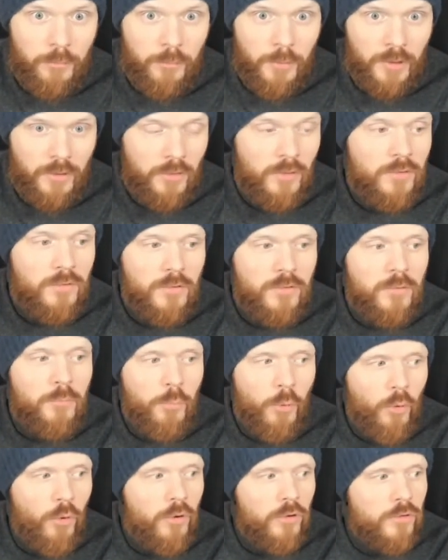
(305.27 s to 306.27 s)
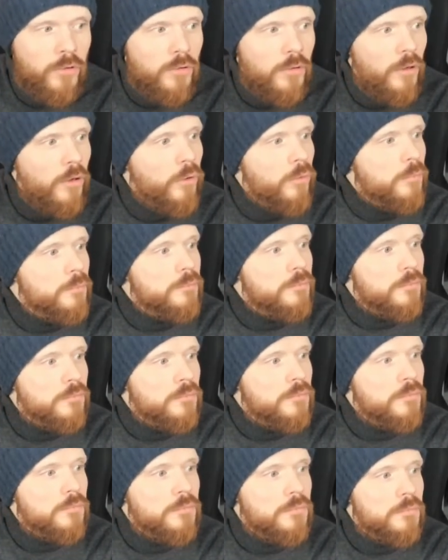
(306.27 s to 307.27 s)
But this is important to know.
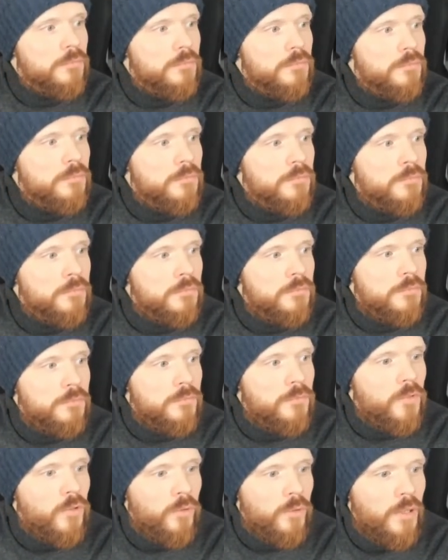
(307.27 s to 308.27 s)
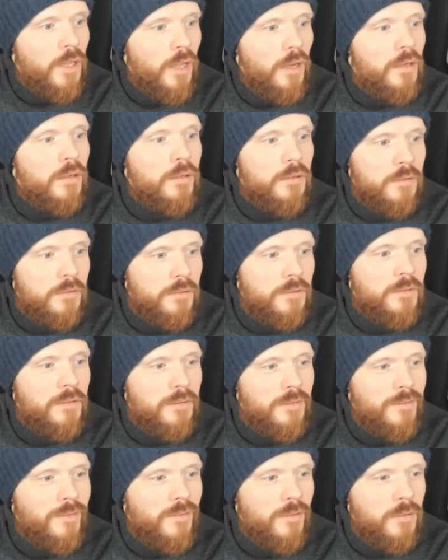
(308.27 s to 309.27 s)
You can
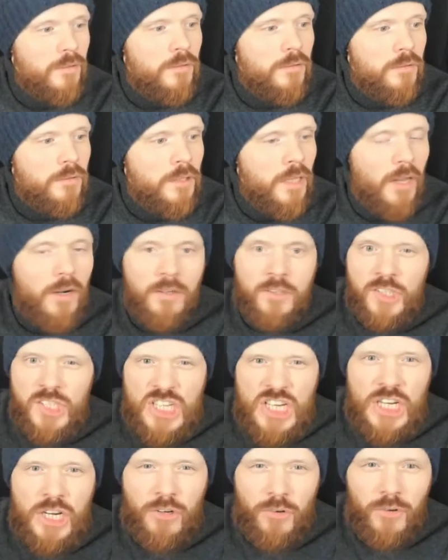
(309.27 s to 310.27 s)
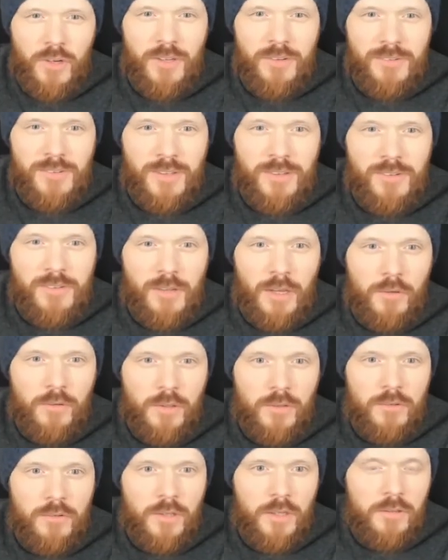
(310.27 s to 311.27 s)
get a decrease in sound
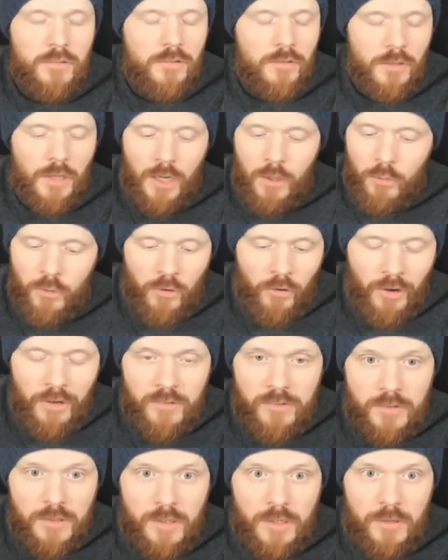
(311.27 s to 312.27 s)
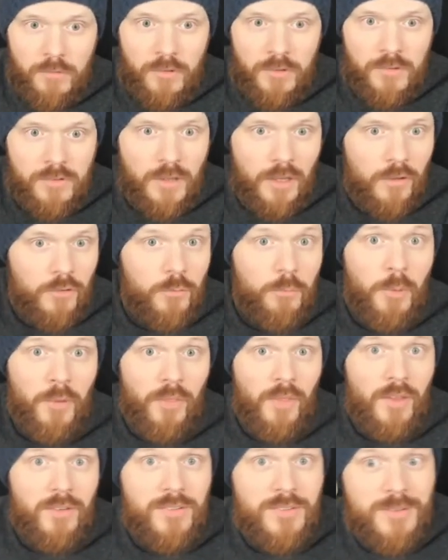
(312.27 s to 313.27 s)
insulation. How crazy it even sounds, but
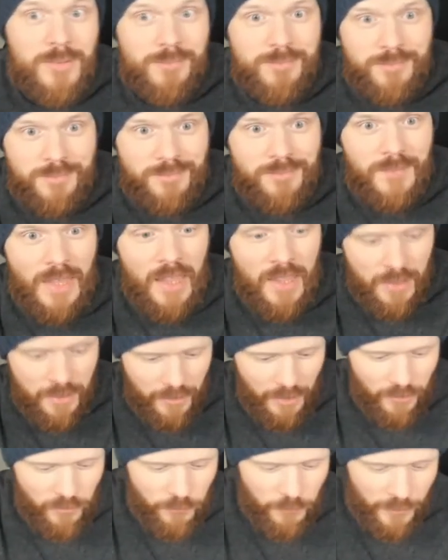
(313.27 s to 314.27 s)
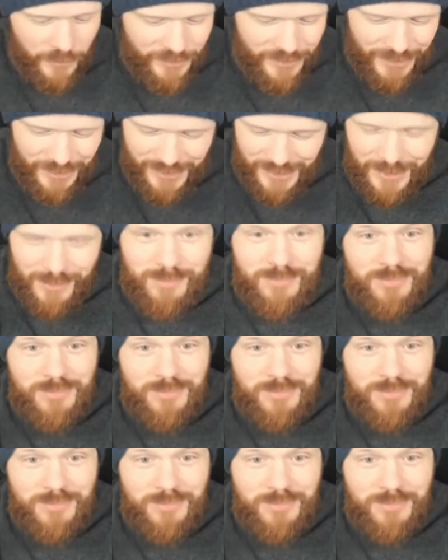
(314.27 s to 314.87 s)
that's that's physics.